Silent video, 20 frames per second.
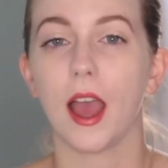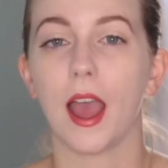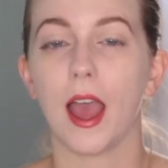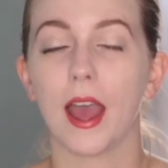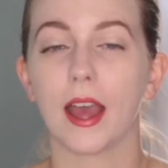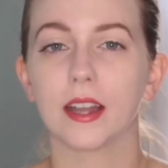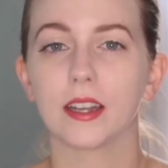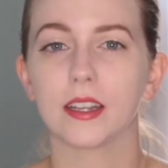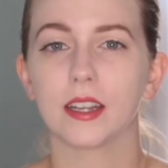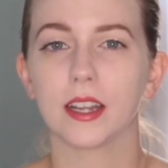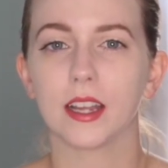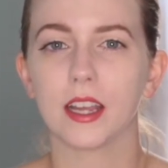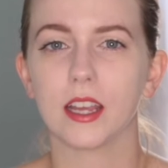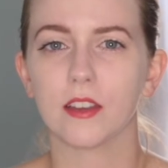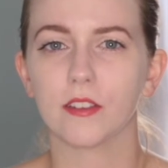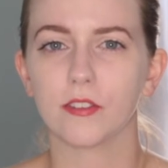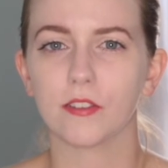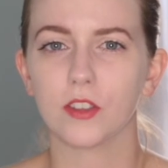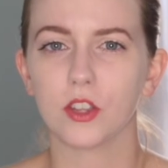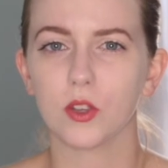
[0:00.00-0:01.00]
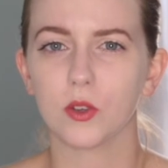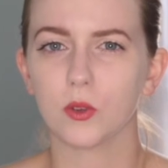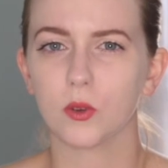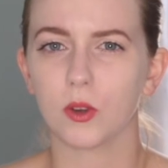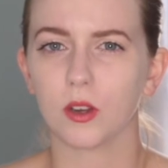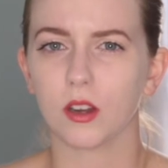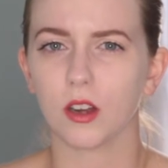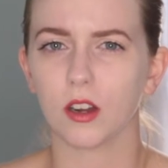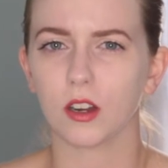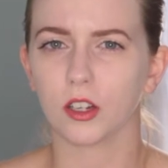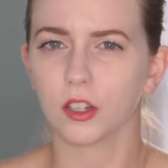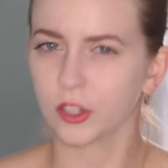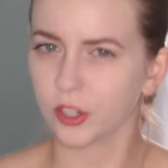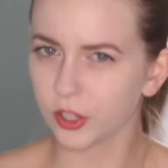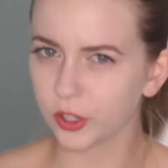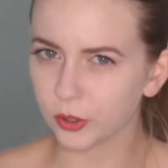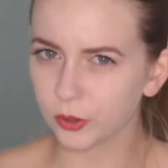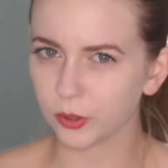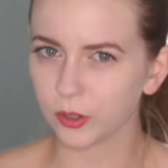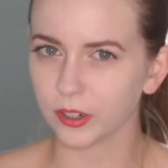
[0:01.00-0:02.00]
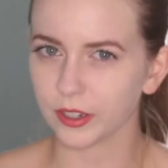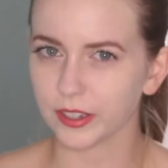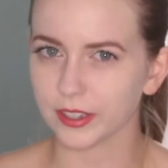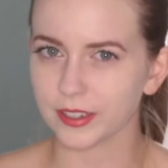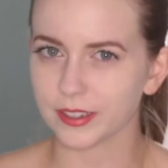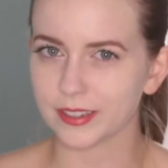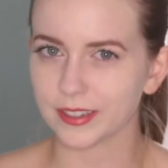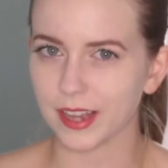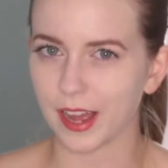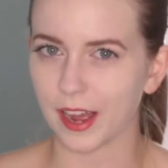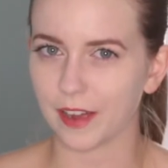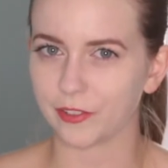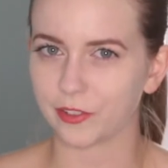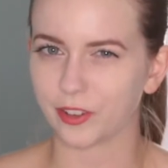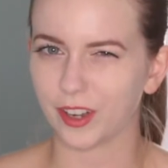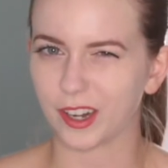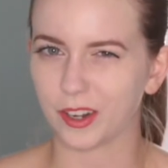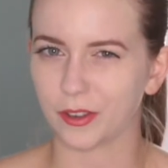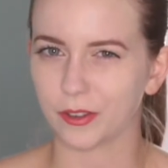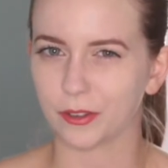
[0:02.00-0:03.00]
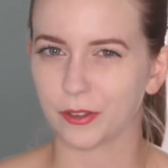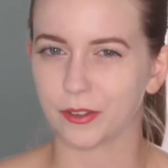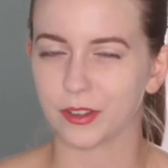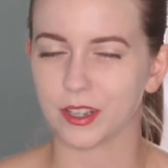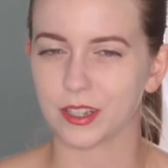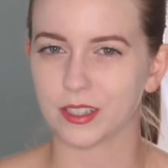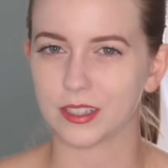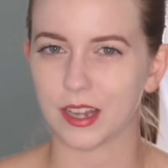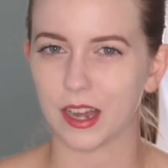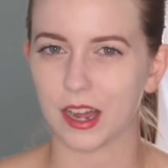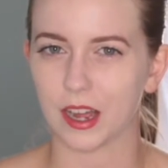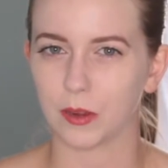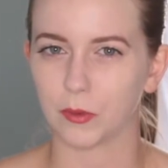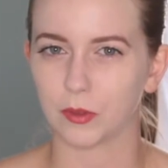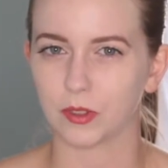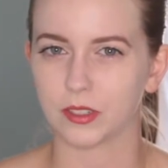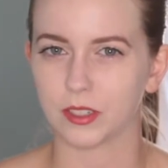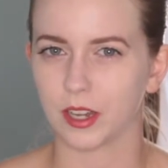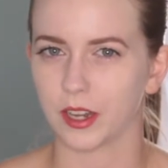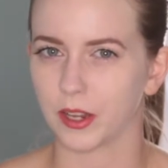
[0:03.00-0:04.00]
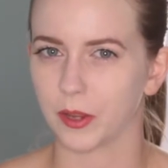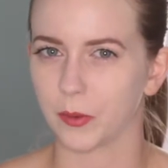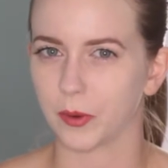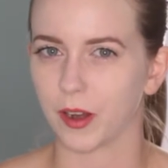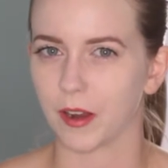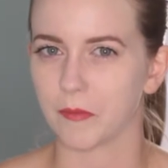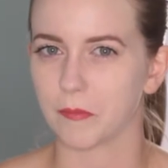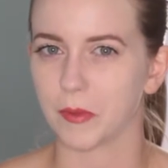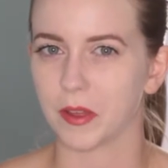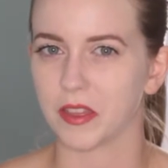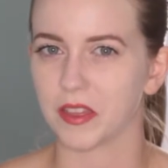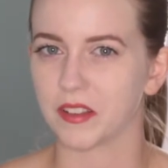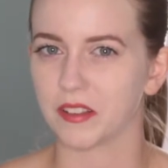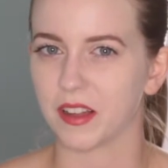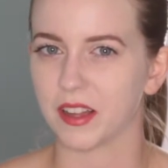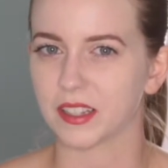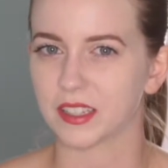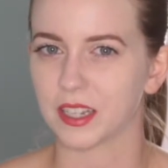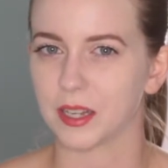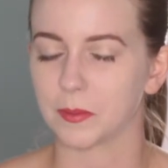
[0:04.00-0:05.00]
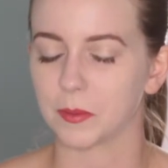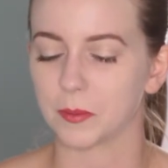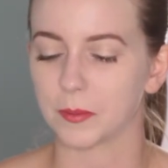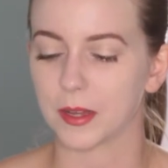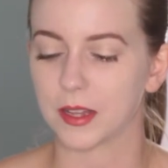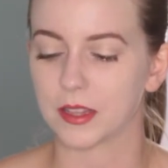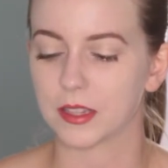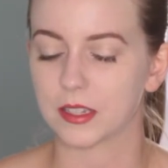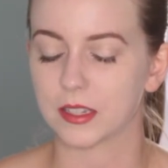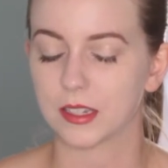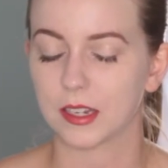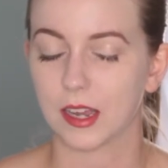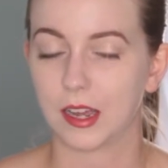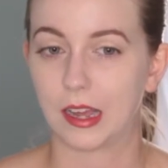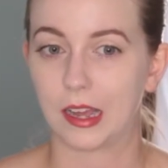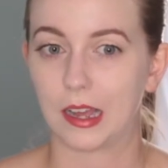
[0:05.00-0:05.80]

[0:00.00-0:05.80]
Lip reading: And if you are curious, after I go through this, I will tell you where I've been the last couple months.